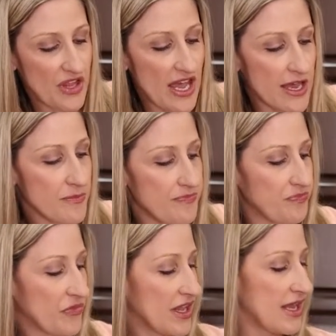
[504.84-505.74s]
Okay,
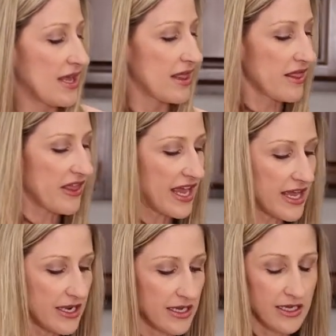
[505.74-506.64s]

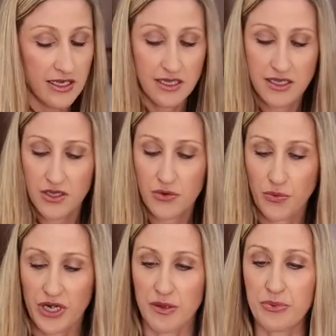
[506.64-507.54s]
then
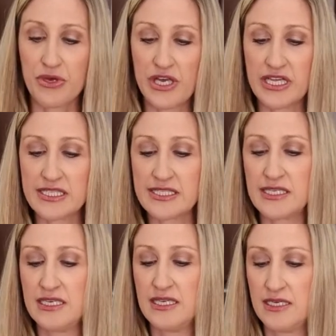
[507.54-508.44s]
we're gonna put
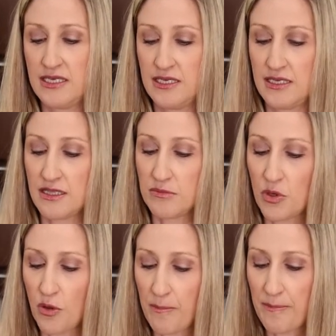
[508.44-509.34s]
the
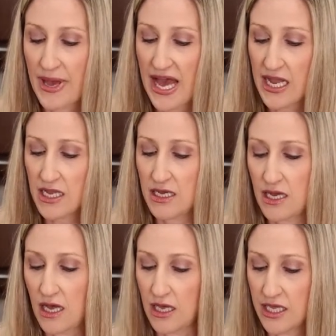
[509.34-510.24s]
bowl back
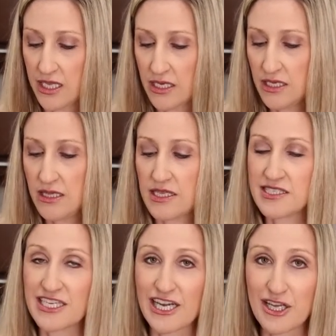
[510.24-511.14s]
on the
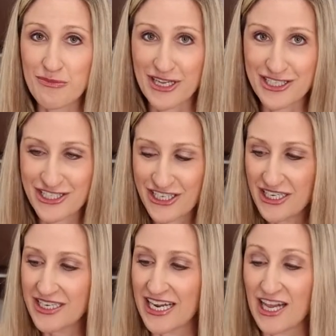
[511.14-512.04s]
standing
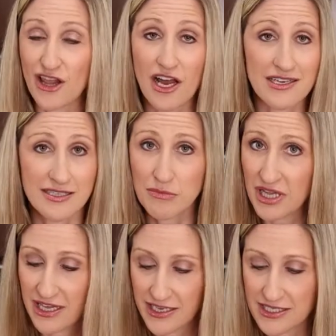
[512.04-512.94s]
mixer, get it locked in
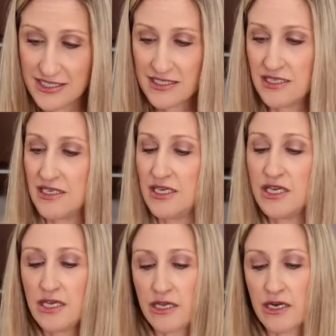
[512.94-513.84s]
place.
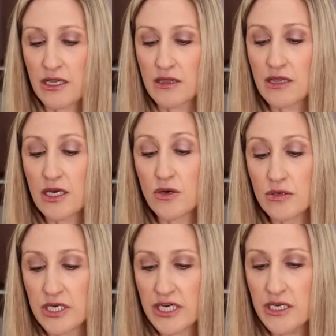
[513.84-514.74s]
You're gonna
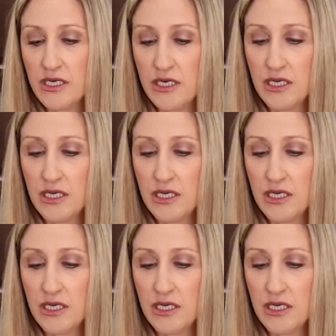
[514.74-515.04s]
lower